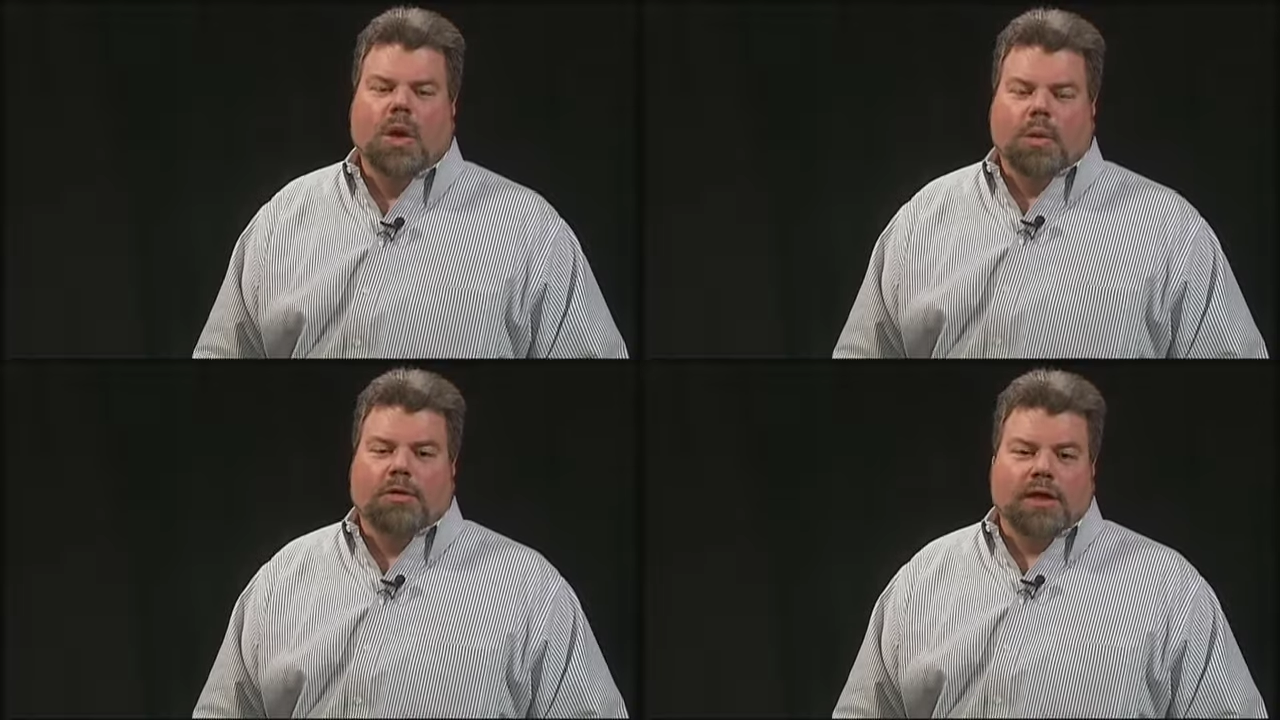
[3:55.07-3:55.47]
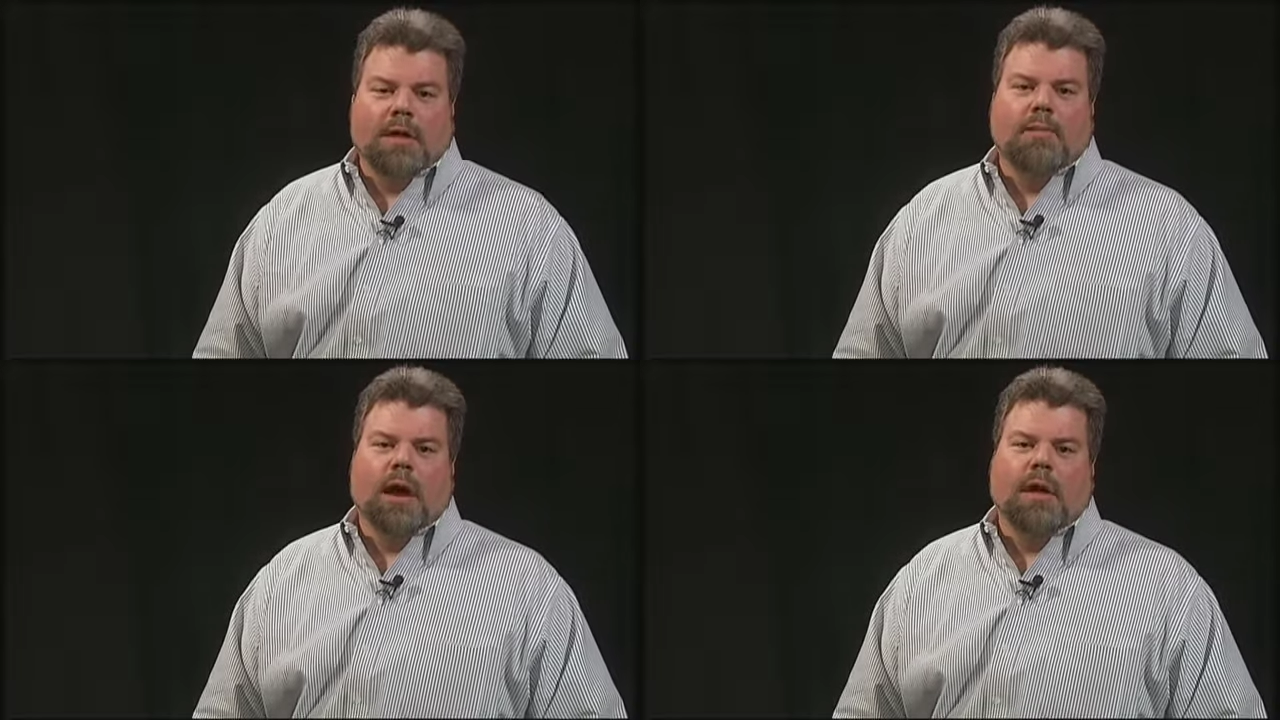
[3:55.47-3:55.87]
Within a
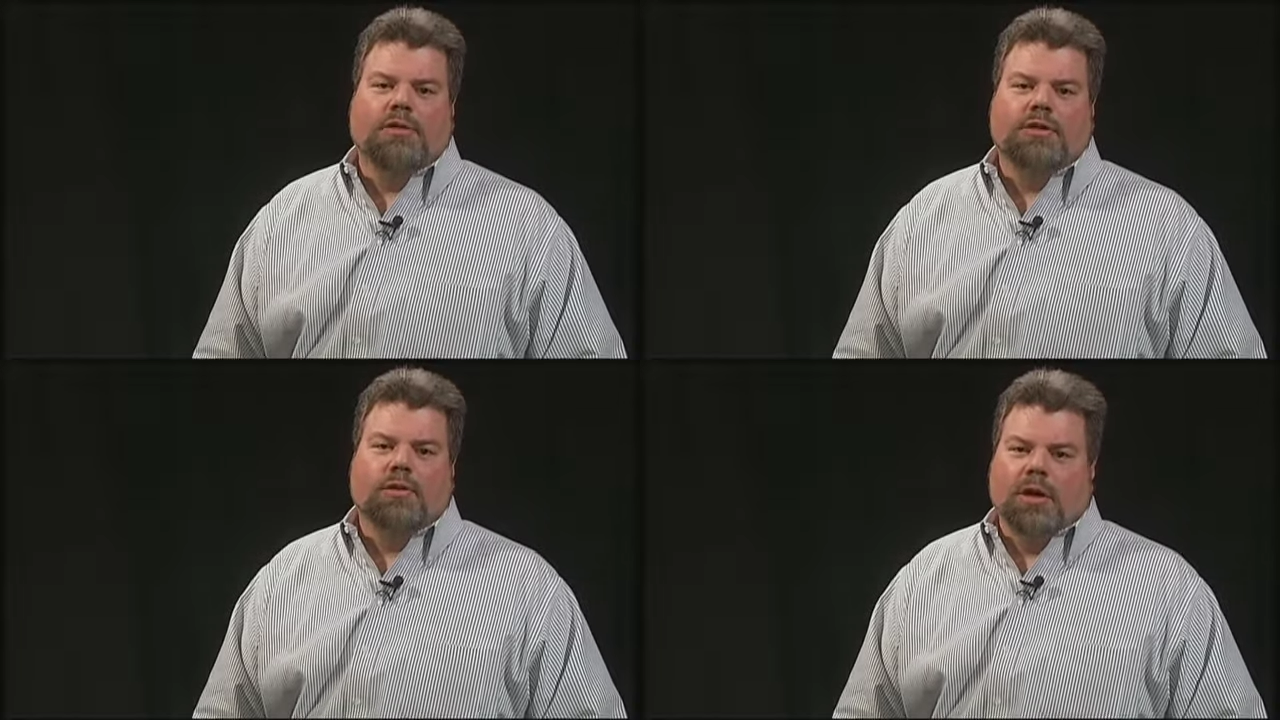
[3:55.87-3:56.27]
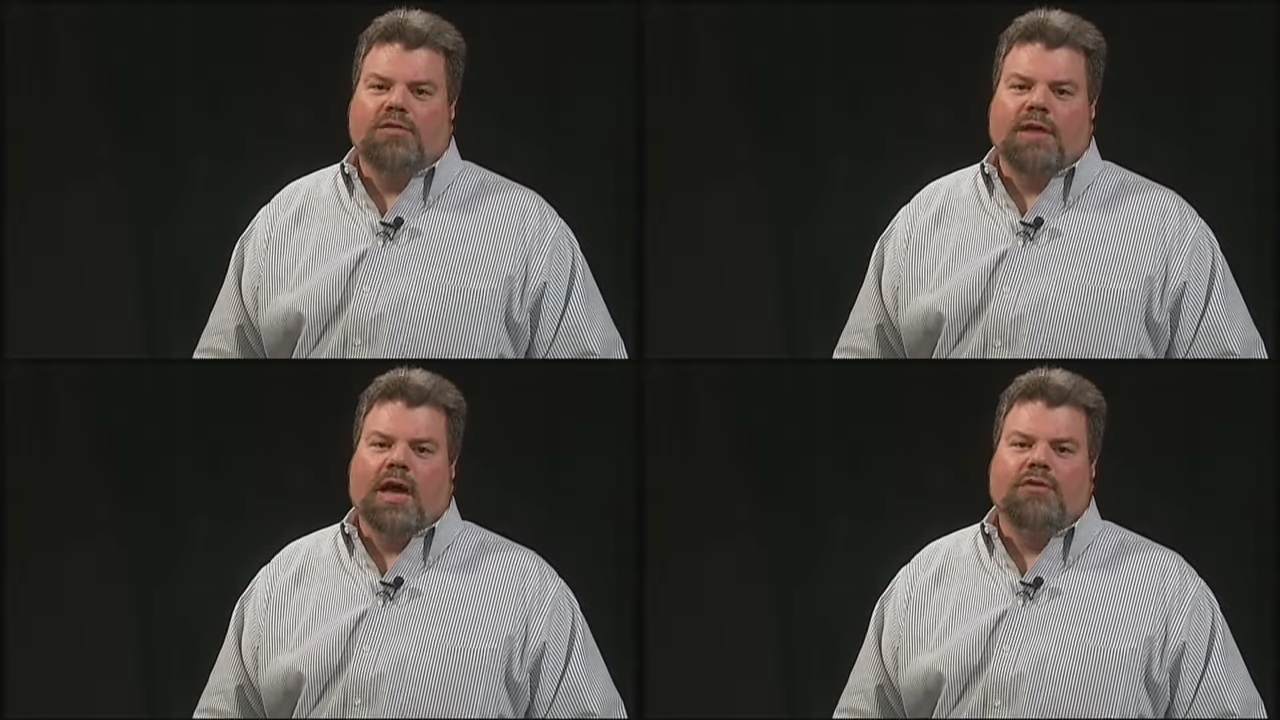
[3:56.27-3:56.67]
month,
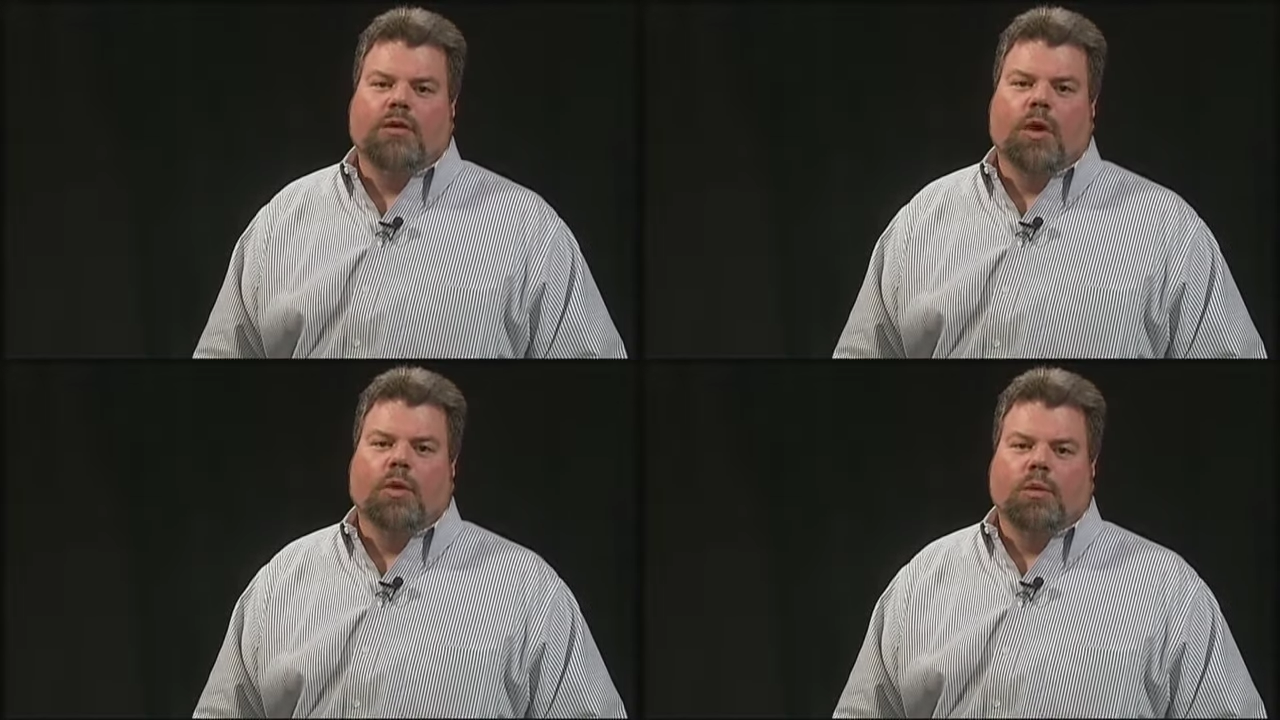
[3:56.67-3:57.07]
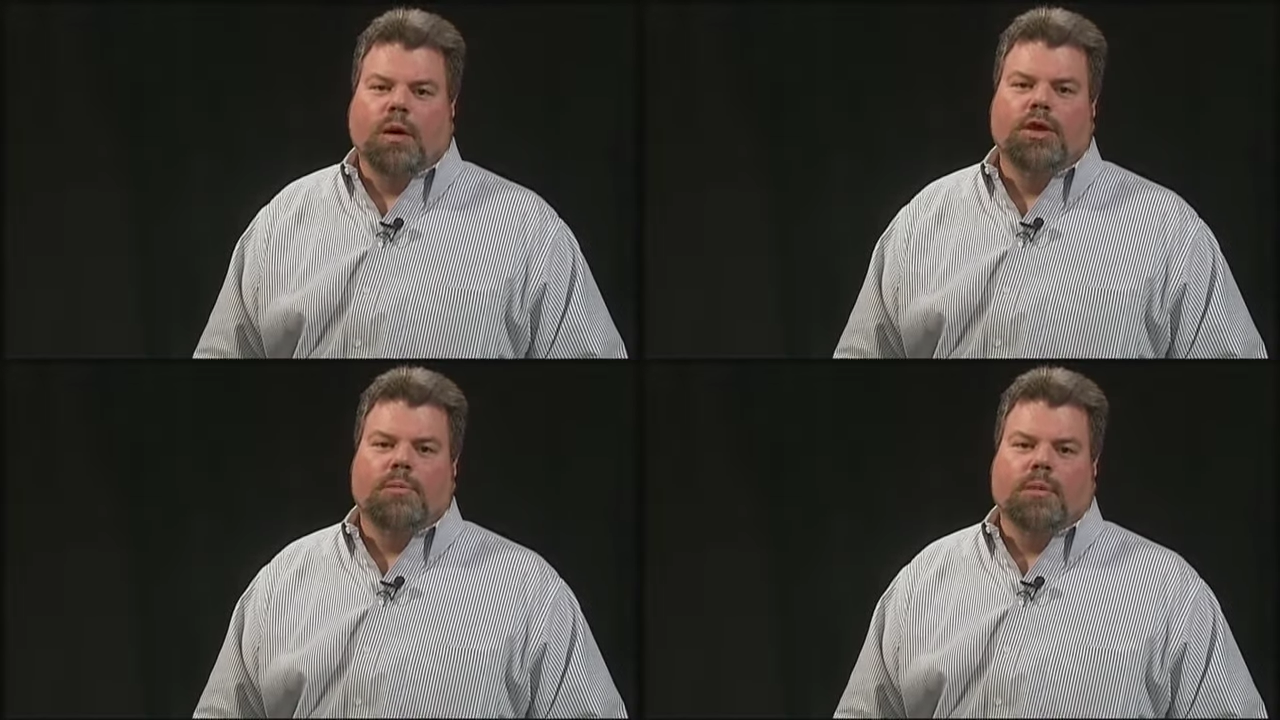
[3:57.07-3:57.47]
25 year old
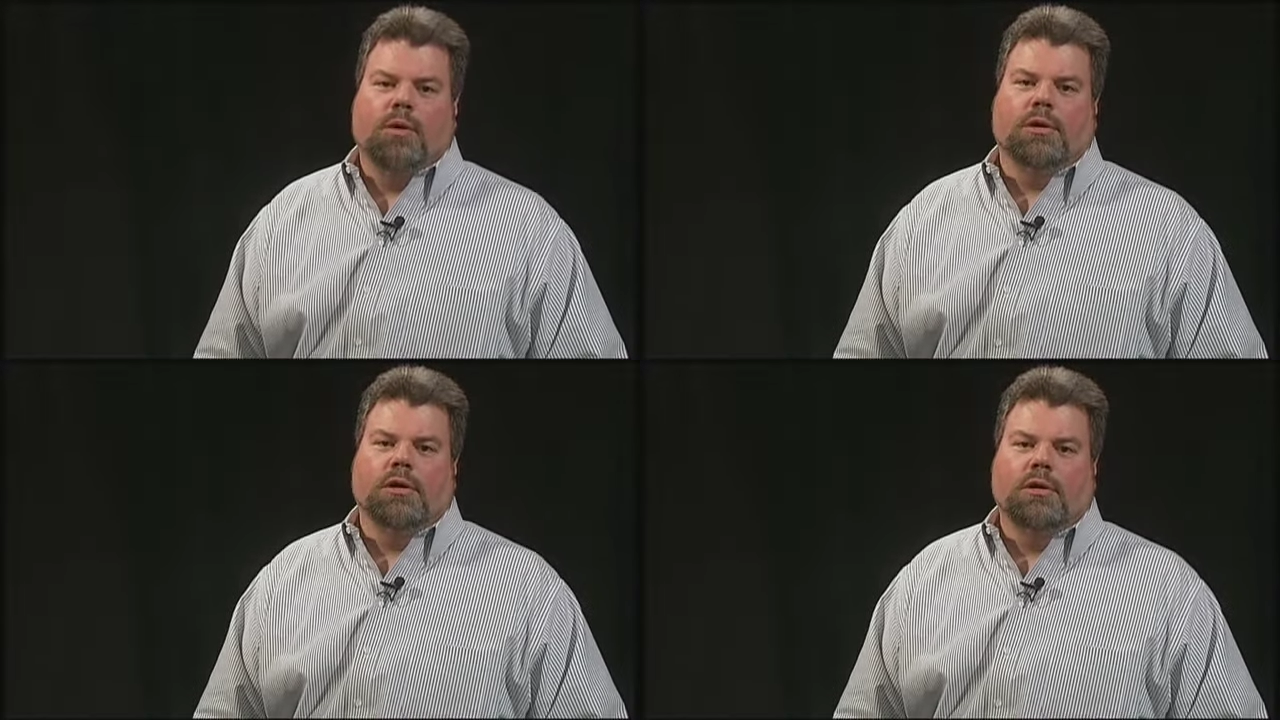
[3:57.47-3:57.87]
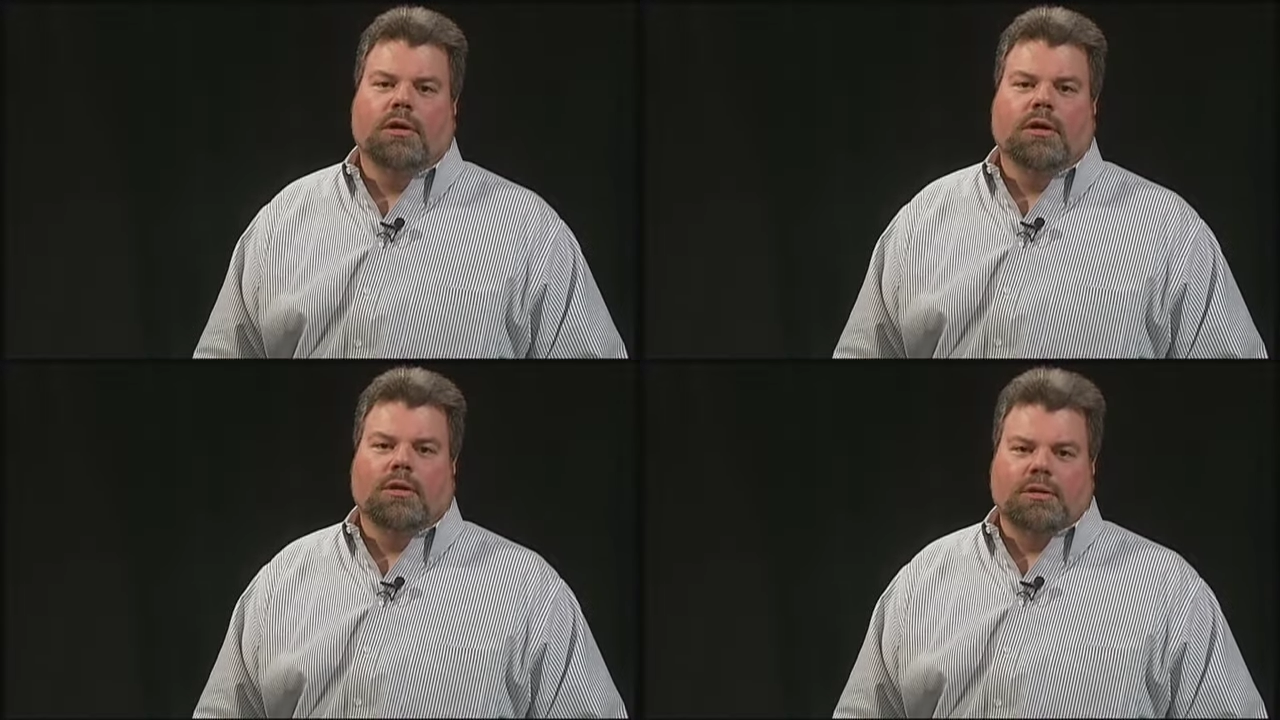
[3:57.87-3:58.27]
William Borden
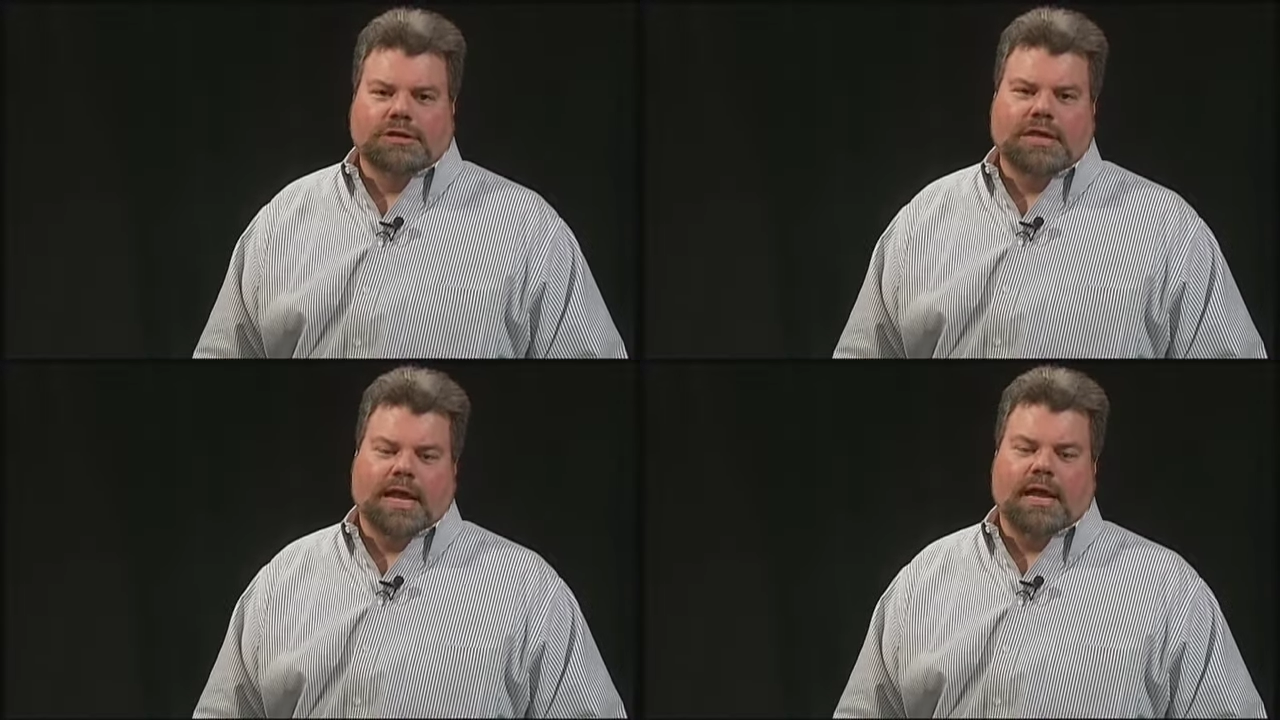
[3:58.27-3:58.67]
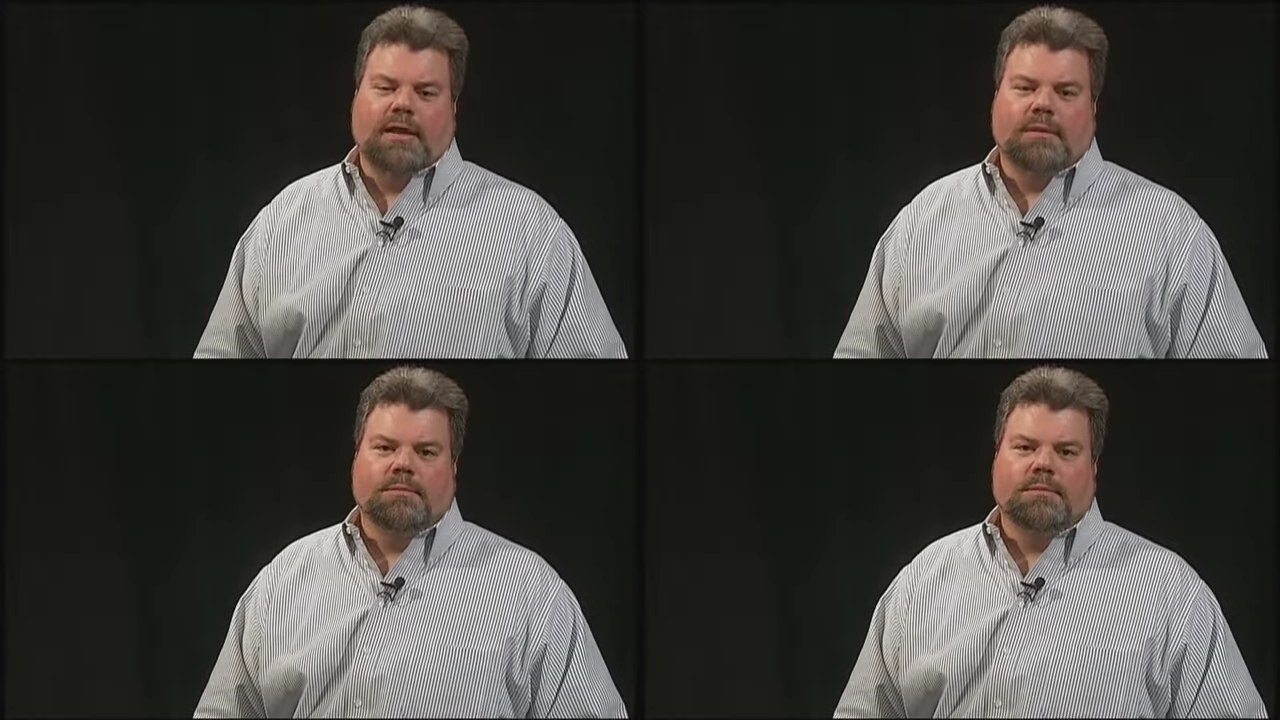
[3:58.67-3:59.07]
was dead.